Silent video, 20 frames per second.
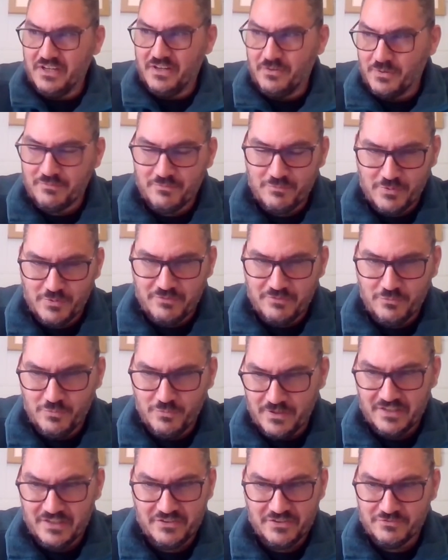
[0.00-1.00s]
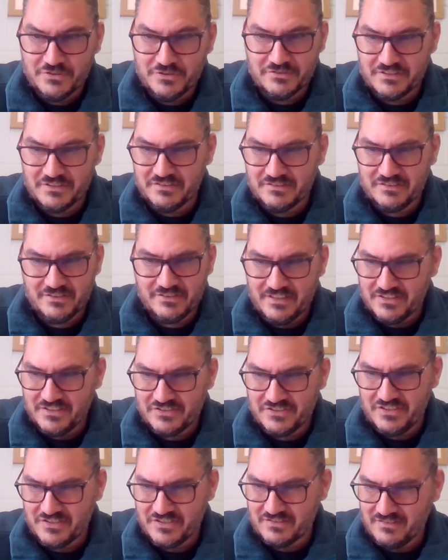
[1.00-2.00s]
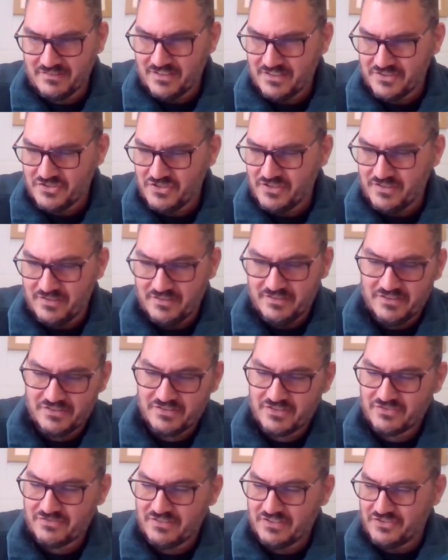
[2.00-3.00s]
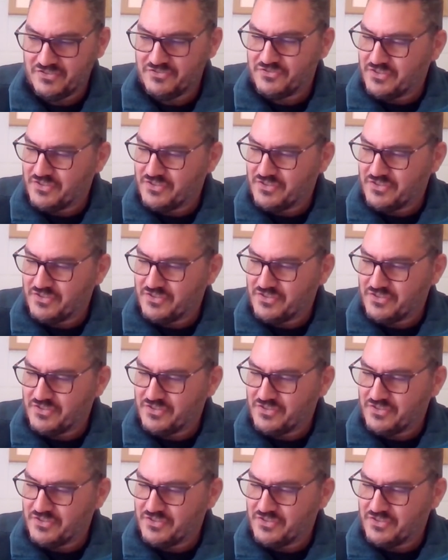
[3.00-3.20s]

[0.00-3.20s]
yeah, we had a really great season last year, and it's